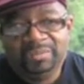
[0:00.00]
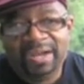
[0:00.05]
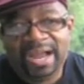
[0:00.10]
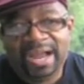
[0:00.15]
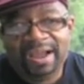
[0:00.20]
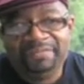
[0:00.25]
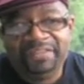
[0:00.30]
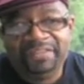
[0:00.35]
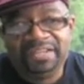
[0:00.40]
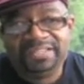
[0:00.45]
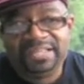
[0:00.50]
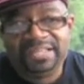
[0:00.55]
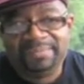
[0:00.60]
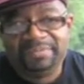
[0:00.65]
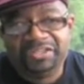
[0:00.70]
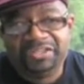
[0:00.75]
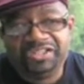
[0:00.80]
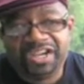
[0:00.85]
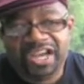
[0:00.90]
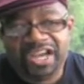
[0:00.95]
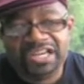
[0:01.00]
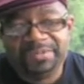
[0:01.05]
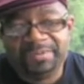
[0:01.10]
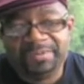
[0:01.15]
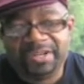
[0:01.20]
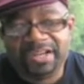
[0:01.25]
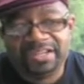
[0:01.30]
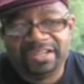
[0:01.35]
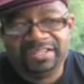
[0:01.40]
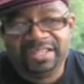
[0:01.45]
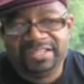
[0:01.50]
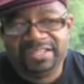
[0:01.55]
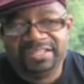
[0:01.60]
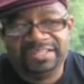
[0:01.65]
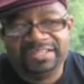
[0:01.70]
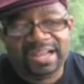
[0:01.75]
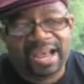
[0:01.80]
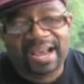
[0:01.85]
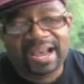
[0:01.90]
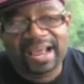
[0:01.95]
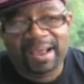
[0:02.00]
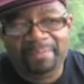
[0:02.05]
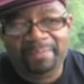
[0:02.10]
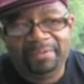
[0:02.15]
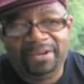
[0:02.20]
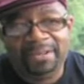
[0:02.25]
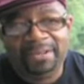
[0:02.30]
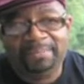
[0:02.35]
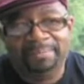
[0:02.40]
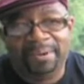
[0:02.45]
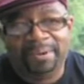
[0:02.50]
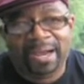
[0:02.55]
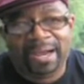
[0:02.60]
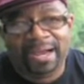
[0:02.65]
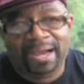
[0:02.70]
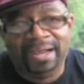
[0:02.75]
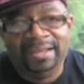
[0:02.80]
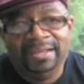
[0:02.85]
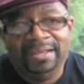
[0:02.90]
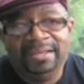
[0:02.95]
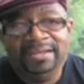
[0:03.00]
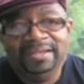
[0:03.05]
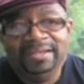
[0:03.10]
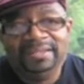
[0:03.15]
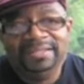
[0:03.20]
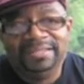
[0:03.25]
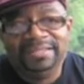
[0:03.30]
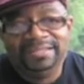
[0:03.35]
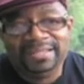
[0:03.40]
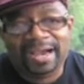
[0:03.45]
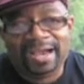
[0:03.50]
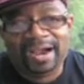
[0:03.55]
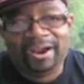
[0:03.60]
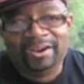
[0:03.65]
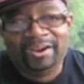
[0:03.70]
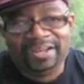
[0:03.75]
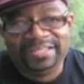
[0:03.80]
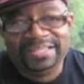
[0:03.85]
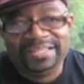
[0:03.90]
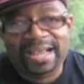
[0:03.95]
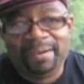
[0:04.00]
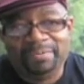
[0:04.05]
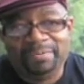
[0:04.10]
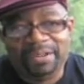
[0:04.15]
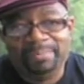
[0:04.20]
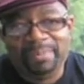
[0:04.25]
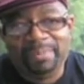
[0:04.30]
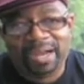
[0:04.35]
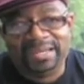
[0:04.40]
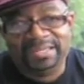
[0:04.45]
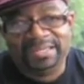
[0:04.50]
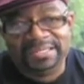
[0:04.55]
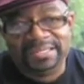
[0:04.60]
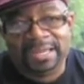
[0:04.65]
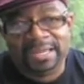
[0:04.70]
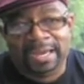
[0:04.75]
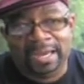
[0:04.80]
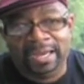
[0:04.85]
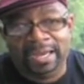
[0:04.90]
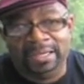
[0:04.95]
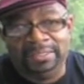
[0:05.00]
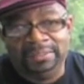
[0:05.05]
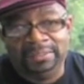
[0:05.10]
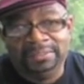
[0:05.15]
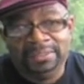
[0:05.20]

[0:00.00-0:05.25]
We have to accept the change because it's not happening by desire; it's happening by design.